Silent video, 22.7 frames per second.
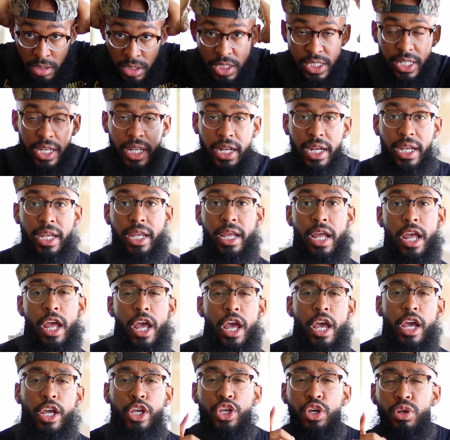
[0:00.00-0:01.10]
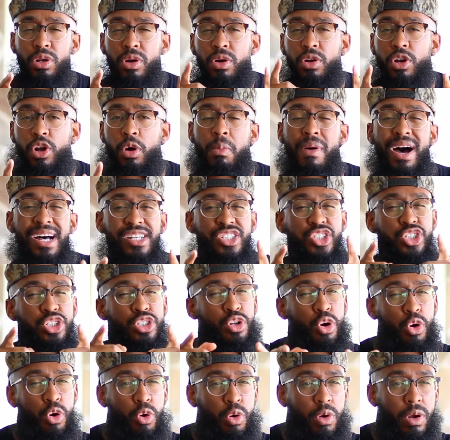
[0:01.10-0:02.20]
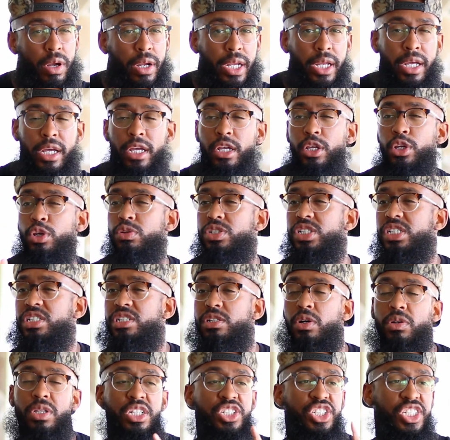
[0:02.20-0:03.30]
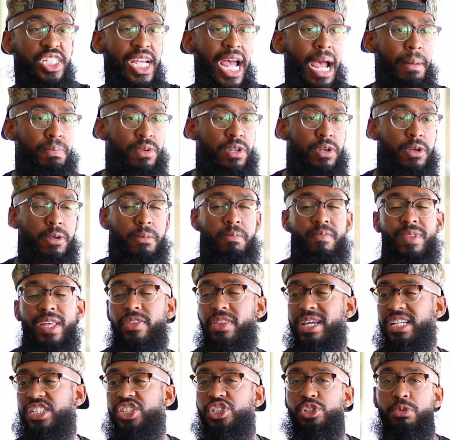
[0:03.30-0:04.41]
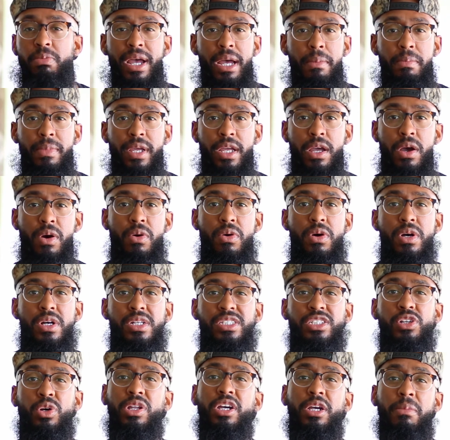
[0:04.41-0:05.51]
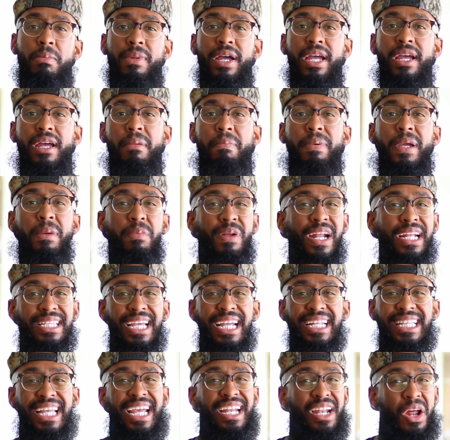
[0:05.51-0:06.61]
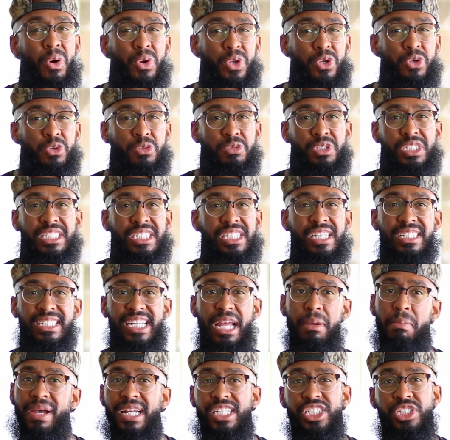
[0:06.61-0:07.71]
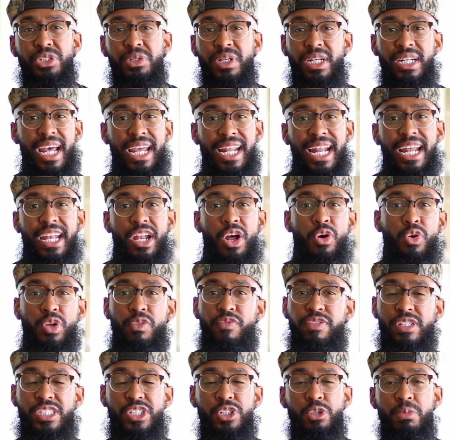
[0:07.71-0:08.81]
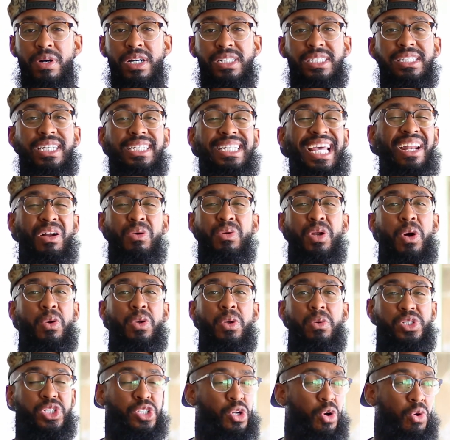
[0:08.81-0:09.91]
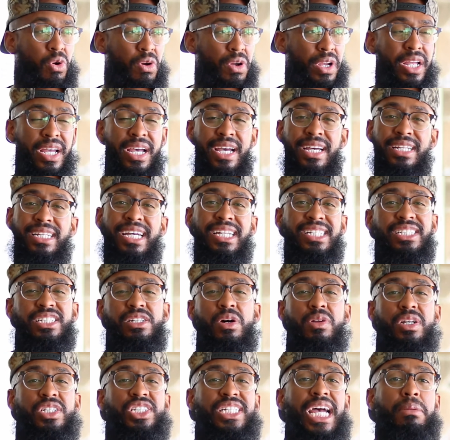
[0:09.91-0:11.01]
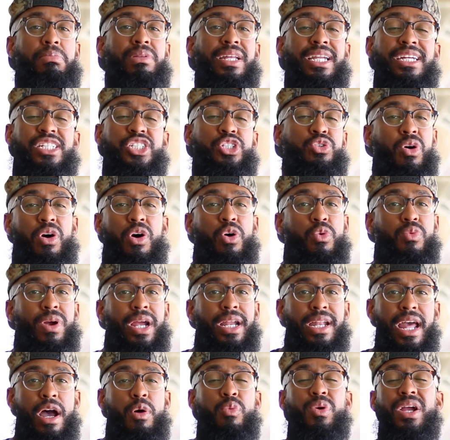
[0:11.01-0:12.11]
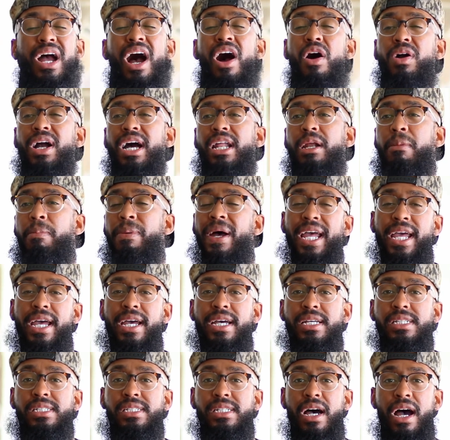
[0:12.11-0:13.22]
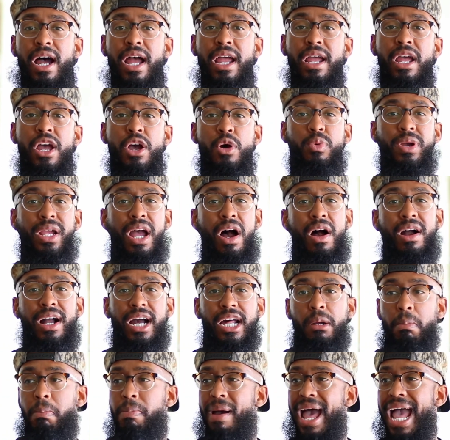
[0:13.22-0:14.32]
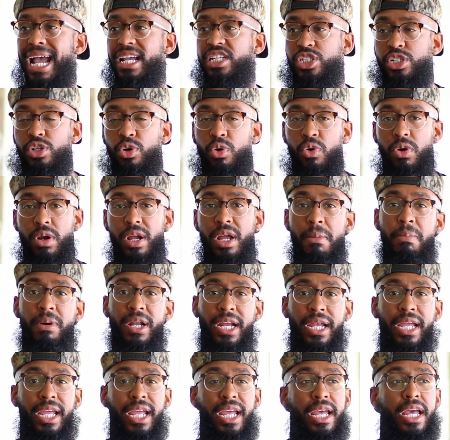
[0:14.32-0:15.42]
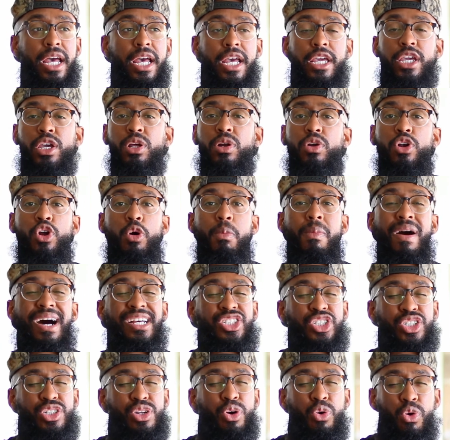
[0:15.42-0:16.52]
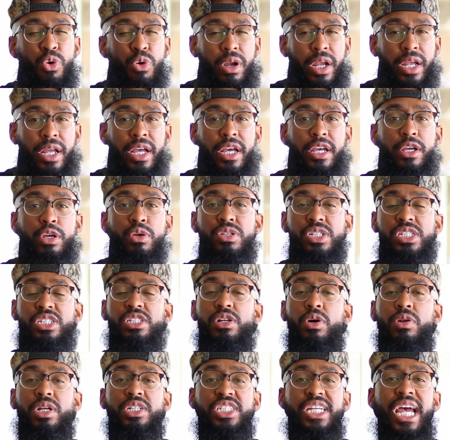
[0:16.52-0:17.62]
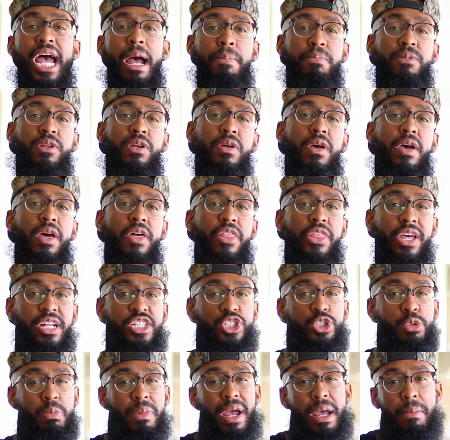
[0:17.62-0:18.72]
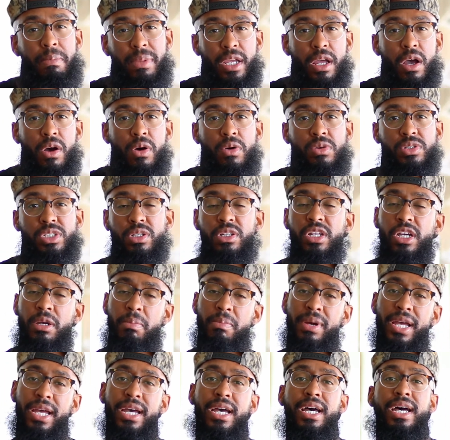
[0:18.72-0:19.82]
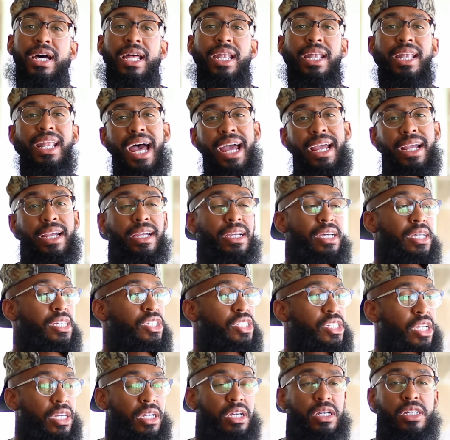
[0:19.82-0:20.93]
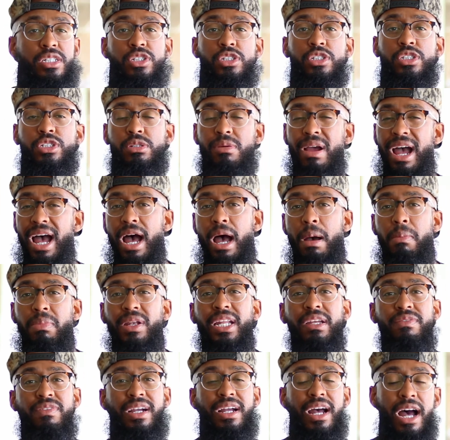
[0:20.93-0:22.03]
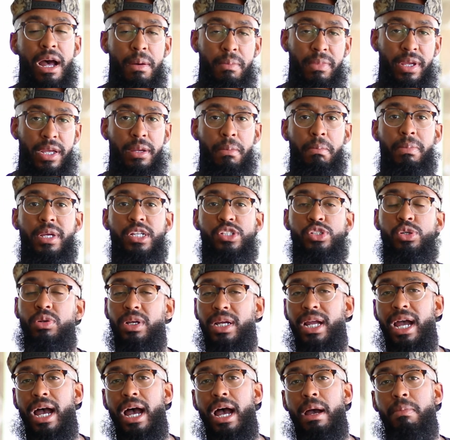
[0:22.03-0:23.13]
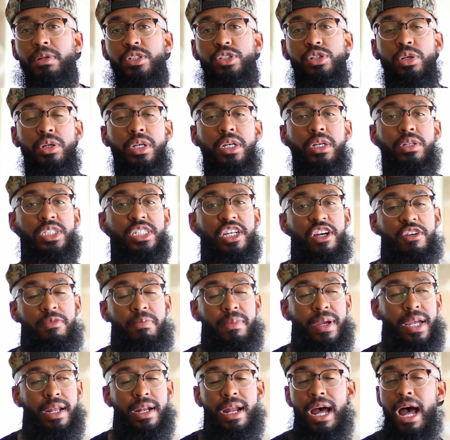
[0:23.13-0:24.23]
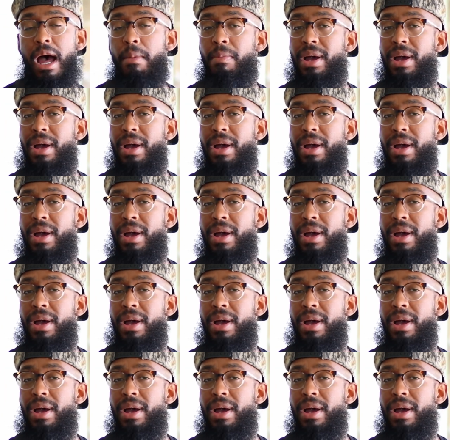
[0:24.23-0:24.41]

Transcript: Say it again. You don't know my story, you just know the chapter that you met me on. So look, man, people, they think they know you just because they met you today, they know you for 2 months. Look, they don't know your story. They just know the chapter that you on right now. We all got a past, all right? We all got a backstory. But again, you don't know my story, you just know the chapter that you met me on. So look, man, like, share, subscribe, leave a comment, be true to God, be true to yourself, man. I'm